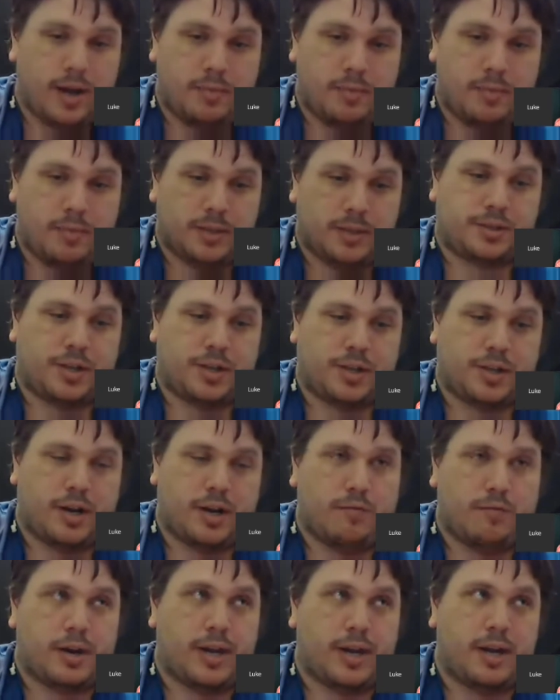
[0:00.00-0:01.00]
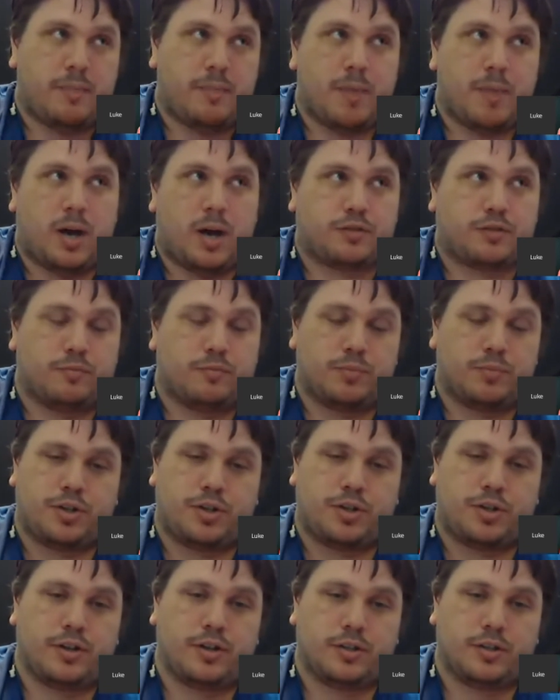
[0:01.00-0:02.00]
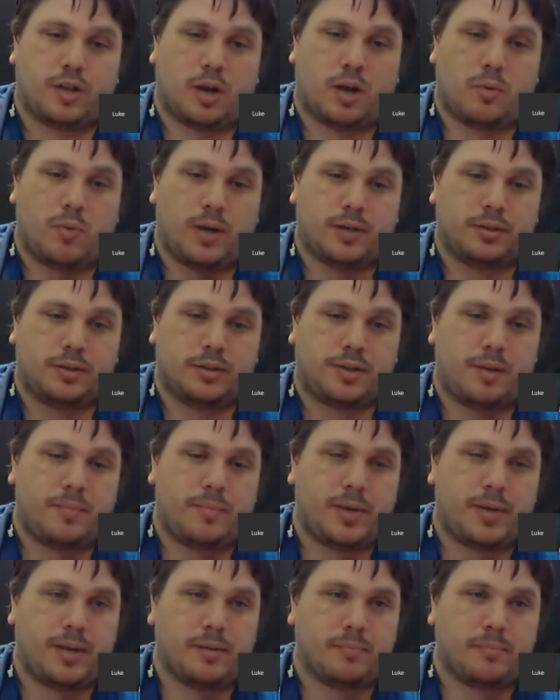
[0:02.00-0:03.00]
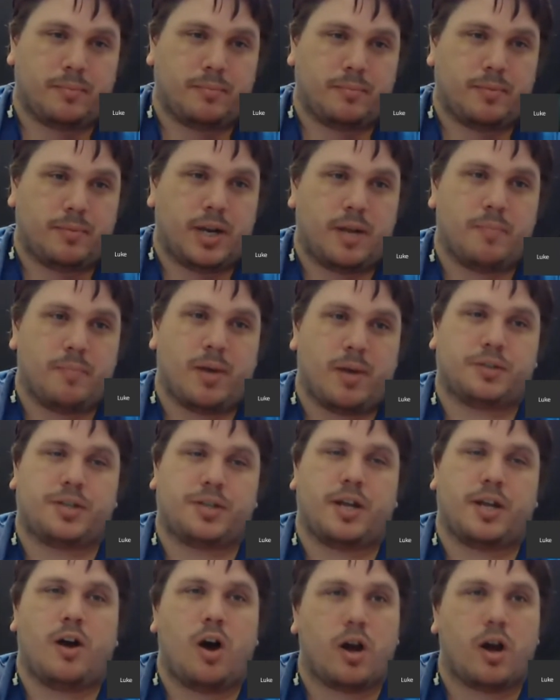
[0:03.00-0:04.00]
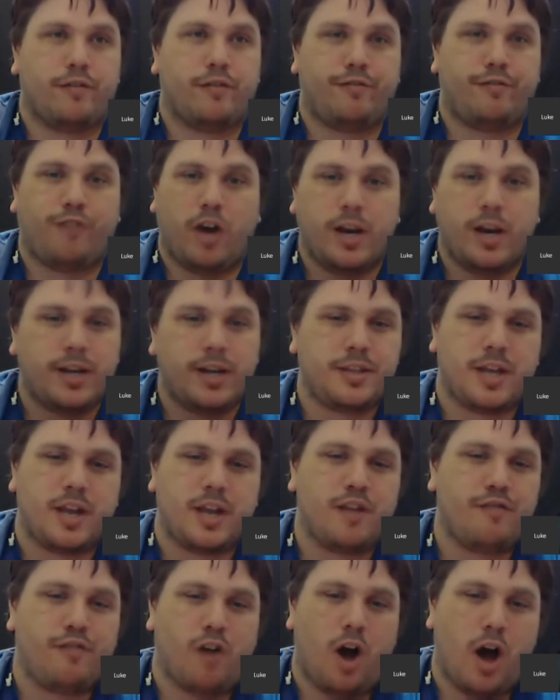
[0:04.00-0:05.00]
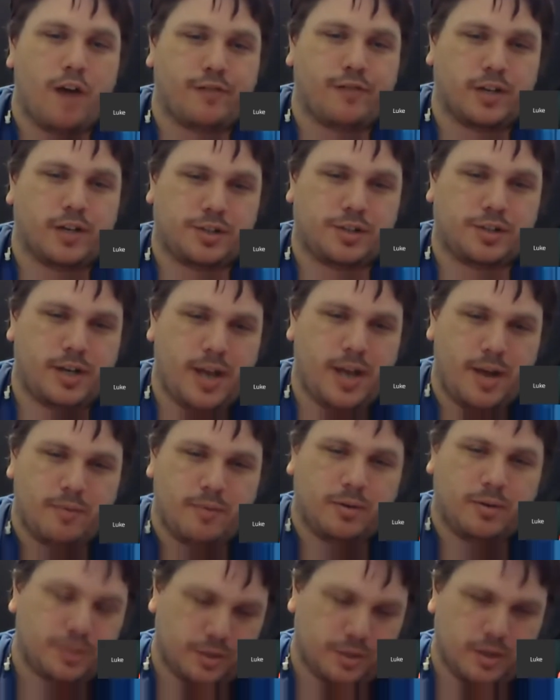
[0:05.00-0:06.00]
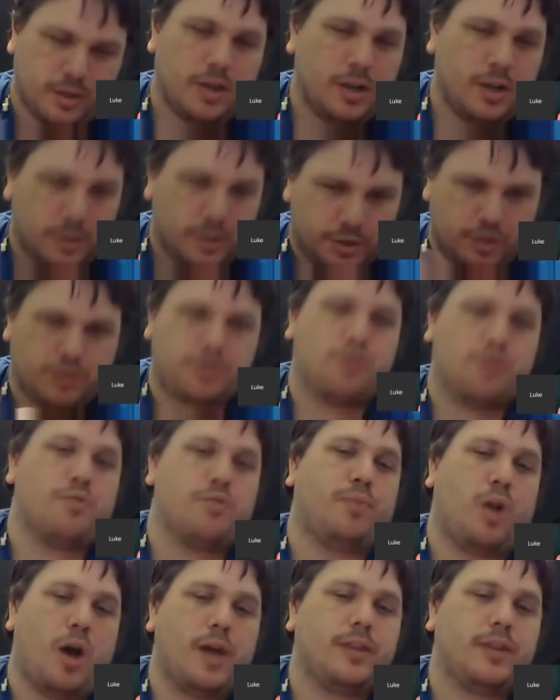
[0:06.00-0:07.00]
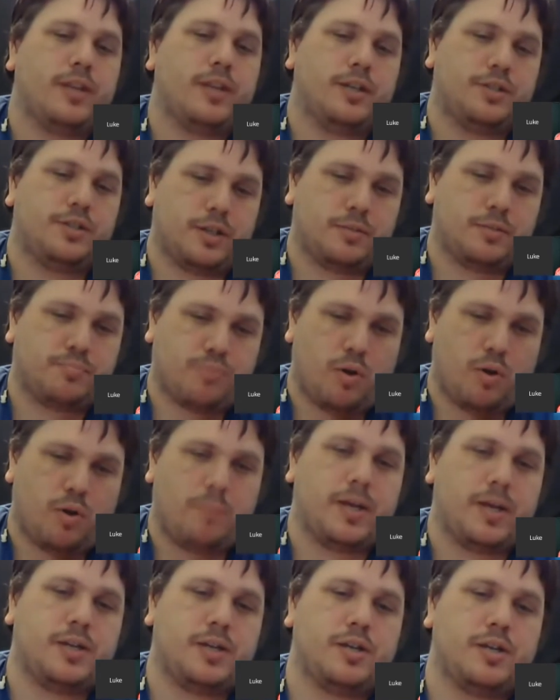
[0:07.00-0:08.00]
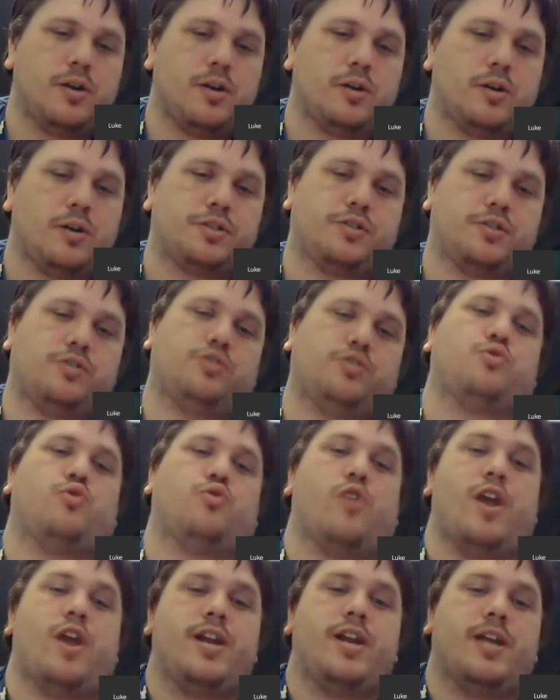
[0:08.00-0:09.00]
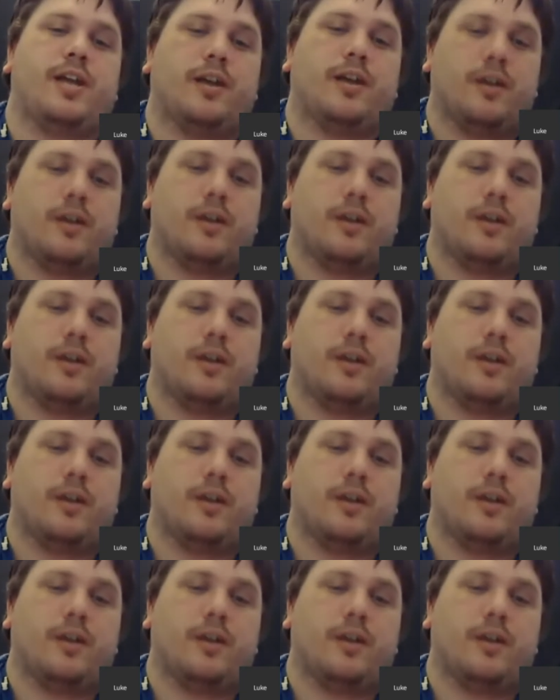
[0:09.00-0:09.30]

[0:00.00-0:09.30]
As I said, I get emails from students. Like one sent me an email saying, "Oh, I can finally hit the E5," and I said, "Yeah, well, it's because you're applying these things properly and you're not straining